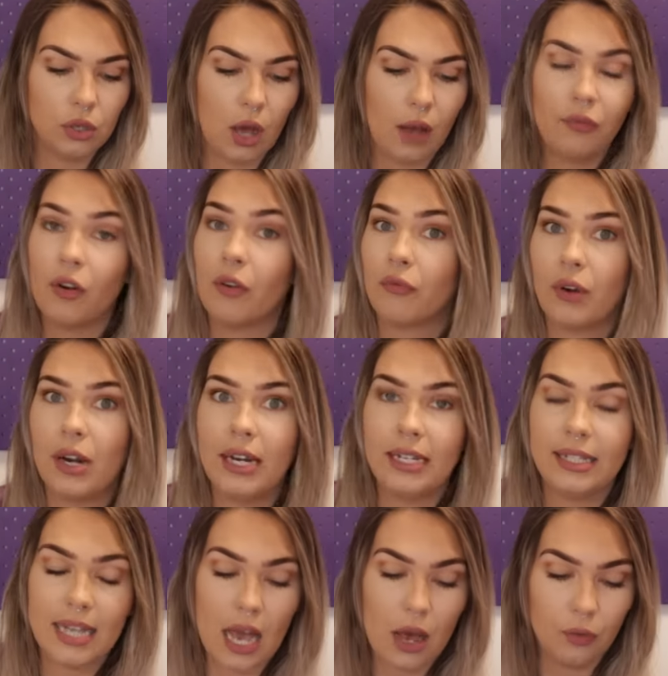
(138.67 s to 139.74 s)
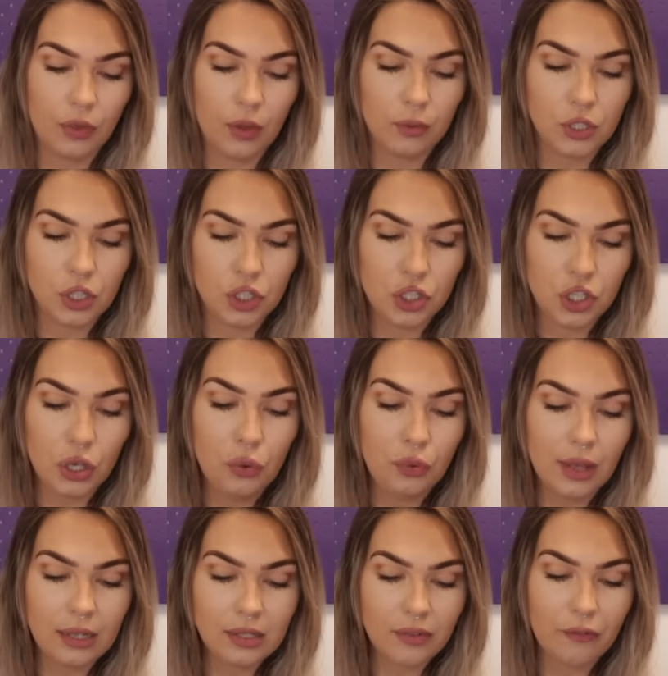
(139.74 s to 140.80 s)
I've written it down, there was a
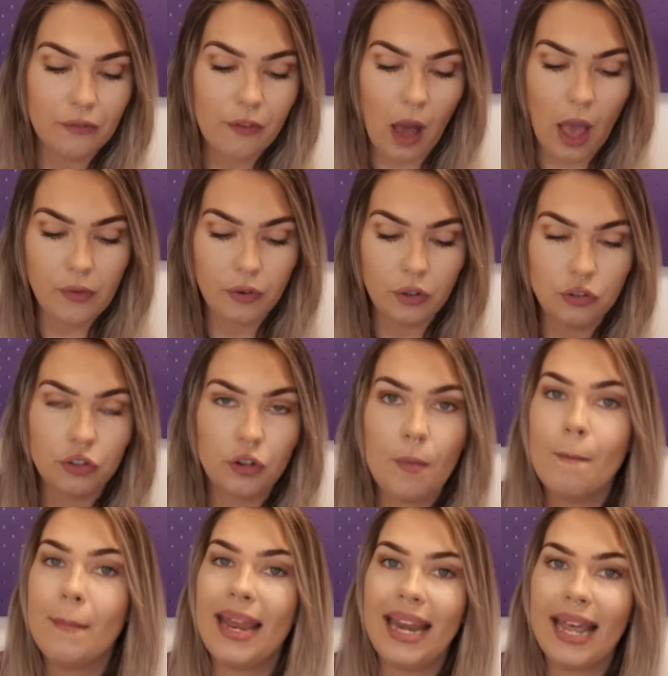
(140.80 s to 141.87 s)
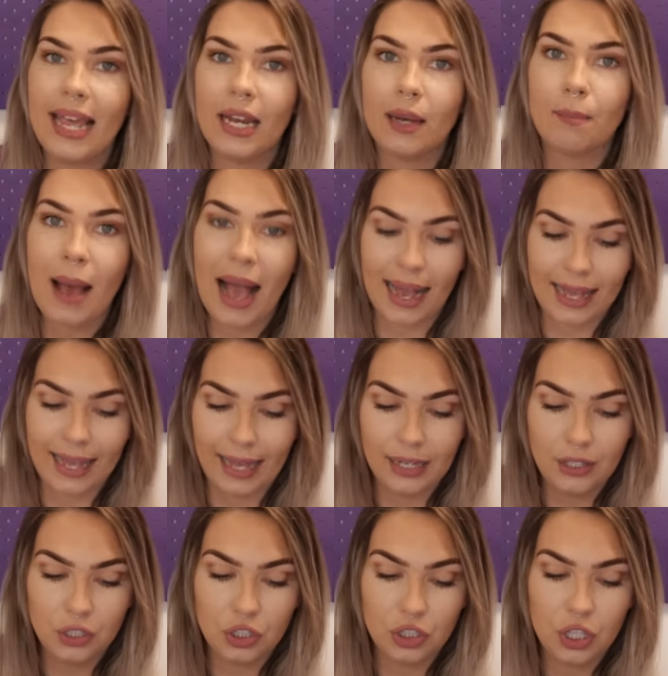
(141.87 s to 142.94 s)
2,500 minute
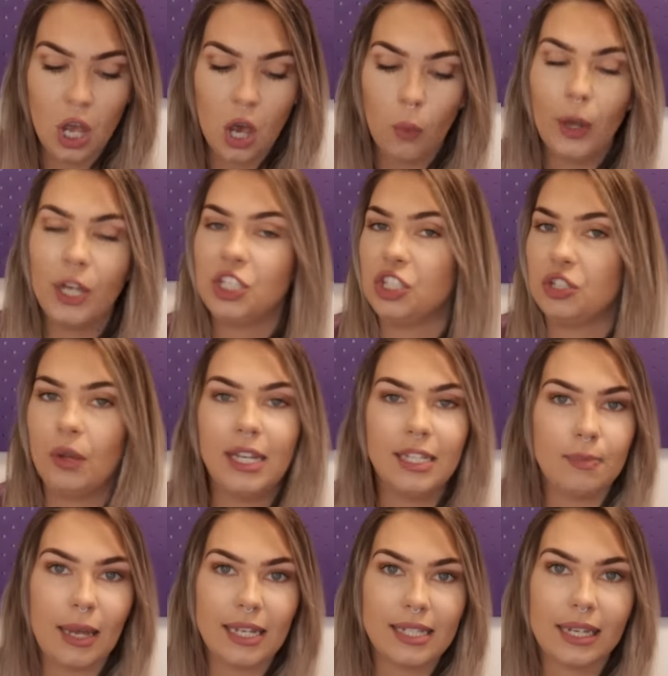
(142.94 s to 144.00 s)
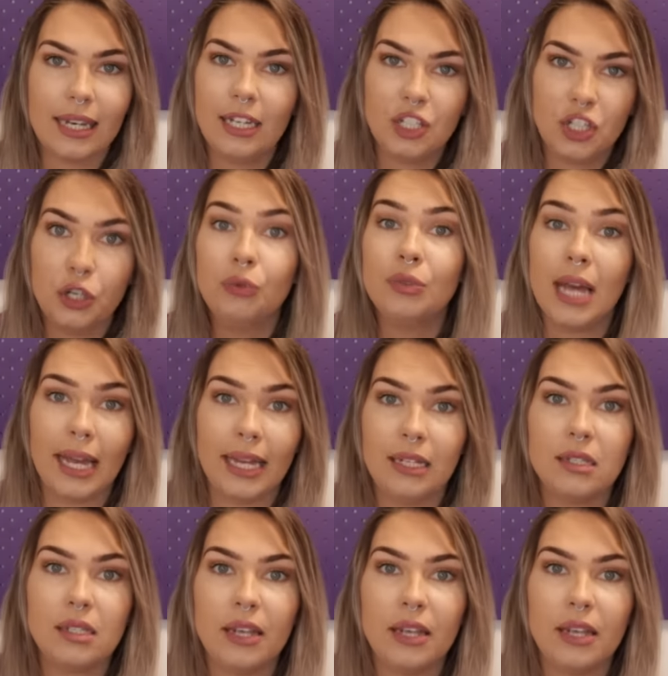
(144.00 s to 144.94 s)
package, which is basically 2 days.